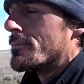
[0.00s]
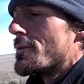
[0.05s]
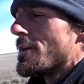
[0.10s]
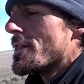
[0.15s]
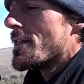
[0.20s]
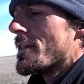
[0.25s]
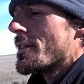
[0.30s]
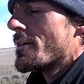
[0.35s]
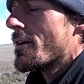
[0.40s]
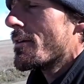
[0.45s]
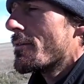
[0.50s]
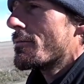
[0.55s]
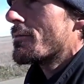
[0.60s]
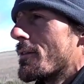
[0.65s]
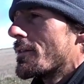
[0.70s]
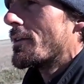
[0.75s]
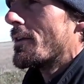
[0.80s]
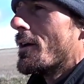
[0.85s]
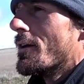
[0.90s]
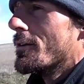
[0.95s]
Breathe in now
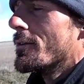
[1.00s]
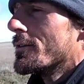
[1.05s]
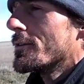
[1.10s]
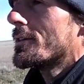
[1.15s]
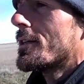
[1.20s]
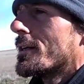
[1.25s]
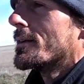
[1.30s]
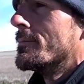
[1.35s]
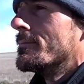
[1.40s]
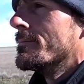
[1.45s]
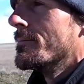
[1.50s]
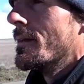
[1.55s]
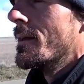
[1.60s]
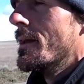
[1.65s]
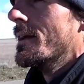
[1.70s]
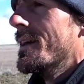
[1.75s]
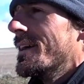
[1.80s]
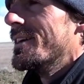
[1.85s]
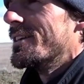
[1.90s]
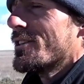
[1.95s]
through the nose.
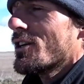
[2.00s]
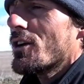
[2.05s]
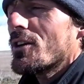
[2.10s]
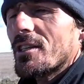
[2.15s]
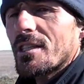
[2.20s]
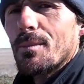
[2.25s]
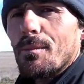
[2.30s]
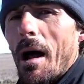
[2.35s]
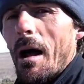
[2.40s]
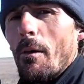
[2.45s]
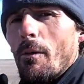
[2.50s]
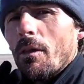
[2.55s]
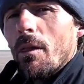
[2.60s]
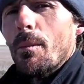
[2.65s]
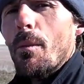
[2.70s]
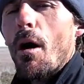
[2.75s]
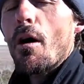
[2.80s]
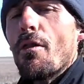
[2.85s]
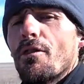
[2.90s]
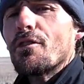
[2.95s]
It's hard to smile when
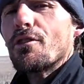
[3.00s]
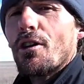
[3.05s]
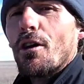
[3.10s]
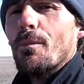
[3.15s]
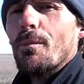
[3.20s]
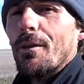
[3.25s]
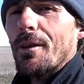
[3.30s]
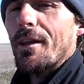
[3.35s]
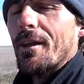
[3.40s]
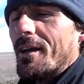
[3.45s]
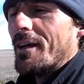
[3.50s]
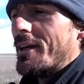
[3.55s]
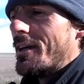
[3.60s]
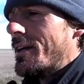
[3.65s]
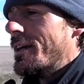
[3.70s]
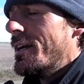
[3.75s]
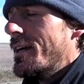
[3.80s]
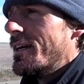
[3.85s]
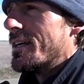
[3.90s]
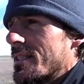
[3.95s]
the mouth is open.
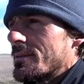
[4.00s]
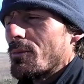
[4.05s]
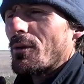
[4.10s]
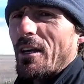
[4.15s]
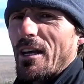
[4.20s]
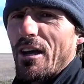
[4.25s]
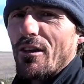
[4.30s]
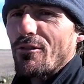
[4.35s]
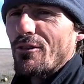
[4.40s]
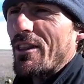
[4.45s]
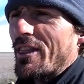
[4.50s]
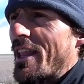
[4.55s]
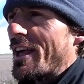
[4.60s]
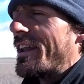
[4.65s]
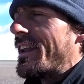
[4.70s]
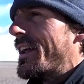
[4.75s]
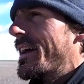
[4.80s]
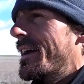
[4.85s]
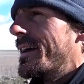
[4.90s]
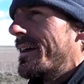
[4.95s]
It's more like a grin
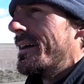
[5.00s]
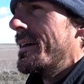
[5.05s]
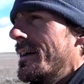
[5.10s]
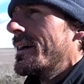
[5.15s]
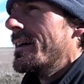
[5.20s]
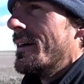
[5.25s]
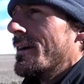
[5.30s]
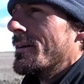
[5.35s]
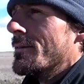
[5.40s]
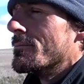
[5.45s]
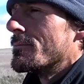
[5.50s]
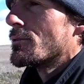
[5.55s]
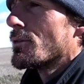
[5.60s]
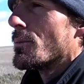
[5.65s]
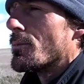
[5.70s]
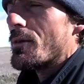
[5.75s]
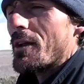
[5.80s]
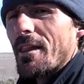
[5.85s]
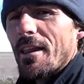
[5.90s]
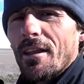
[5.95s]
then.
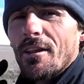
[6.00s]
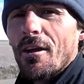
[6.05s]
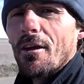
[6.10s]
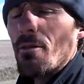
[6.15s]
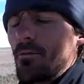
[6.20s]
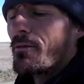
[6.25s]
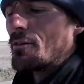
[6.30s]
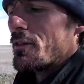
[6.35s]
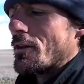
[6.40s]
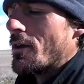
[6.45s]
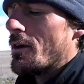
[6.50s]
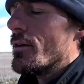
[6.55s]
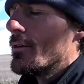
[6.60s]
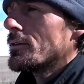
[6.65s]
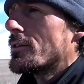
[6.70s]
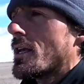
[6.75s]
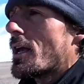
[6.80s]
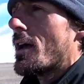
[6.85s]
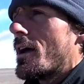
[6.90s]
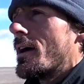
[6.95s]
So breathe in now through the
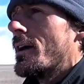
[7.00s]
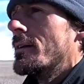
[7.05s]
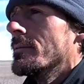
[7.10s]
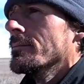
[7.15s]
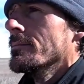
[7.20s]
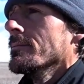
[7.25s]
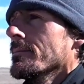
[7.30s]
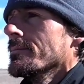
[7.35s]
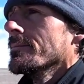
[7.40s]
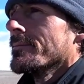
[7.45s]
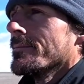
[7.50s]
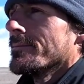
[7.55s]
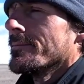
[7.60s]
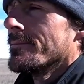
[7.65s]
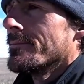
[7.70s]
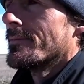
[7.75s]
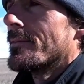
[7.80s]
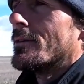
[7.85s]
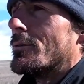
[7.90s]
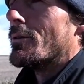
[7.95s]
nose.
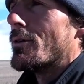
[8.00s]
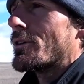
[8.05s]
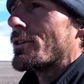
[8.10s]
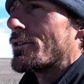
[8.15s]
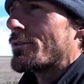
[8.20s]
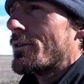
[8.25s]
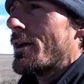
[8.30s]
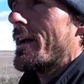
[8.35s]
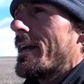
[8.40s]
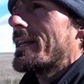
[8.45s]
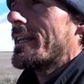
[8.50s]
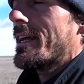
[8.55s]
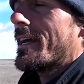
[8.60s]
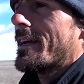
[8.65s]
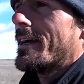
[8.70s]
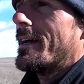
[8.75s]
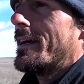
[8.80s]
Walk straight.